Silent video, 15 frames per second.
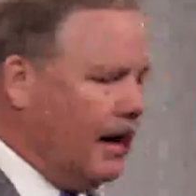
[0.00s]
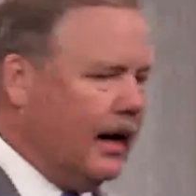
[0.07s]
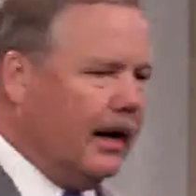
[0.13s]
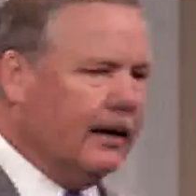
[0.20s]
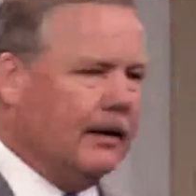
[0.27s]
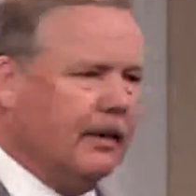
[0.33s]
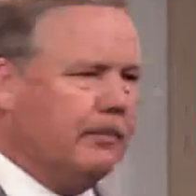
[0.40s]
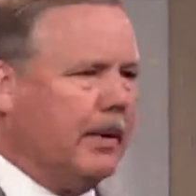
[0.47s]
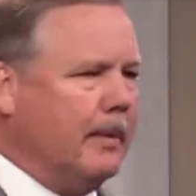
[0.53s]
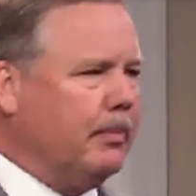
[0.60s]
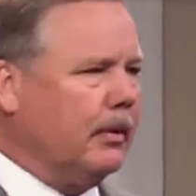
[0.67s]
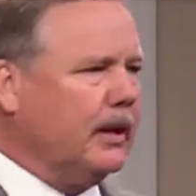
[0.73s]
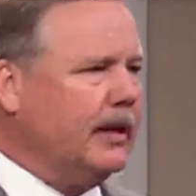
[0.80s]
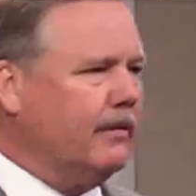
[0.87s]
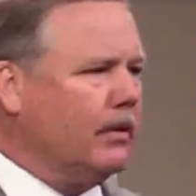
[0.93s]
And then people
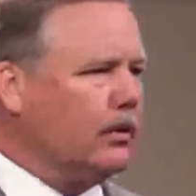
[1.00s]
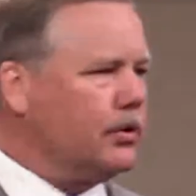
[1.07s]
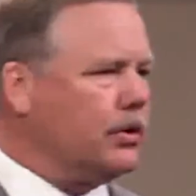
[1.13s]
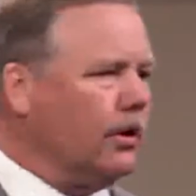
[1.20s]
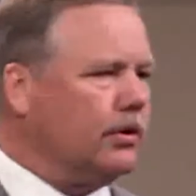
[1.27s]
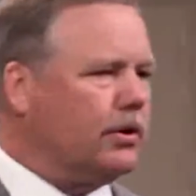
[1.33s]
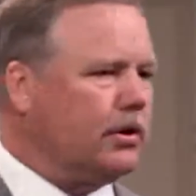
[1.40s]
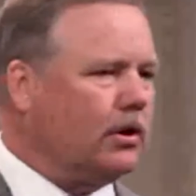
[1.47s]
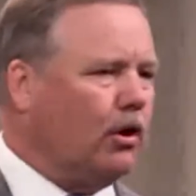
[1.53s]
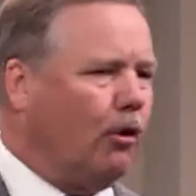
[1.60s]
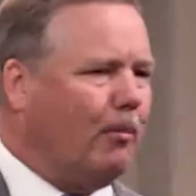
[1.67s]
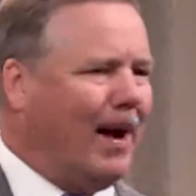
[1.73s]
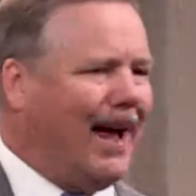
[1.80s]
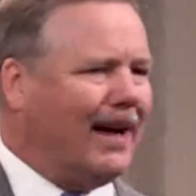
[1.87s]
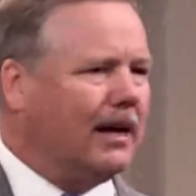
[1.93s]
leave those churches and go
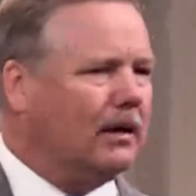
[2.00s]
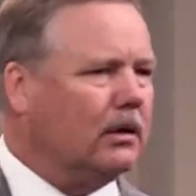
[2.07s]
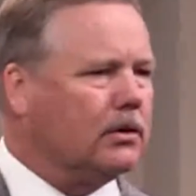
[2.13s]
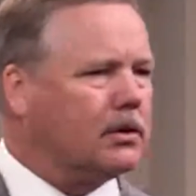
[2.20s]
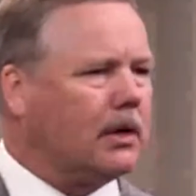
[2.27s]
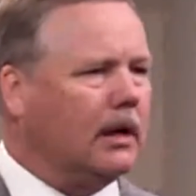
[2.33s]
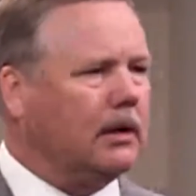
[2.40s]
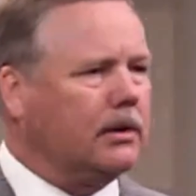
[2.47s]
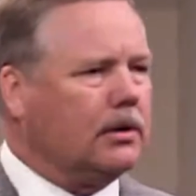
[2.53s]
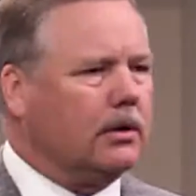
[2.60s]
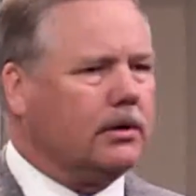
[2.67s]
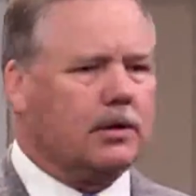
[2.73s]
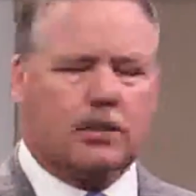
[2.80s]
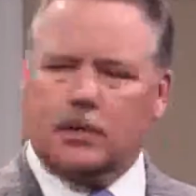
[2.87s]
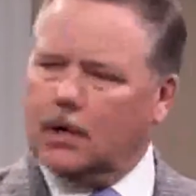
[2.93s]
back in those kind of
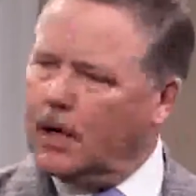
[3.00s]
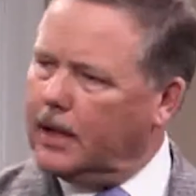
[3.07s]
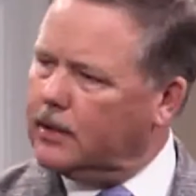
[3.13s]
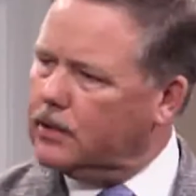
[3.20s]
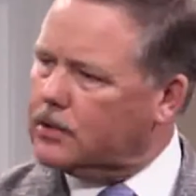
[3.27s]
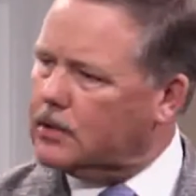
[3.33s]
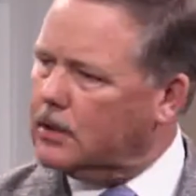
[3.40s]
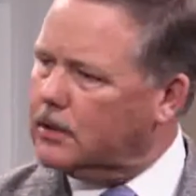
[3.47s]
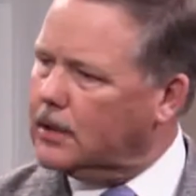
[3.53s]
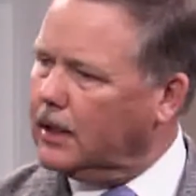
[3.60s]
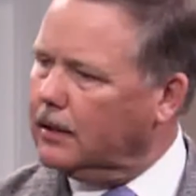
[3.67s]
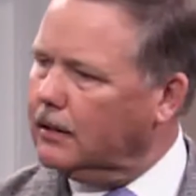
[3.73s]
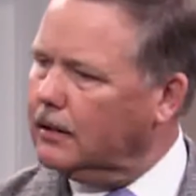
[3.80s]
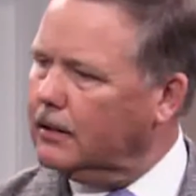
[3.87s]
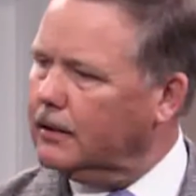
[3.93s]
churches that I used to attend.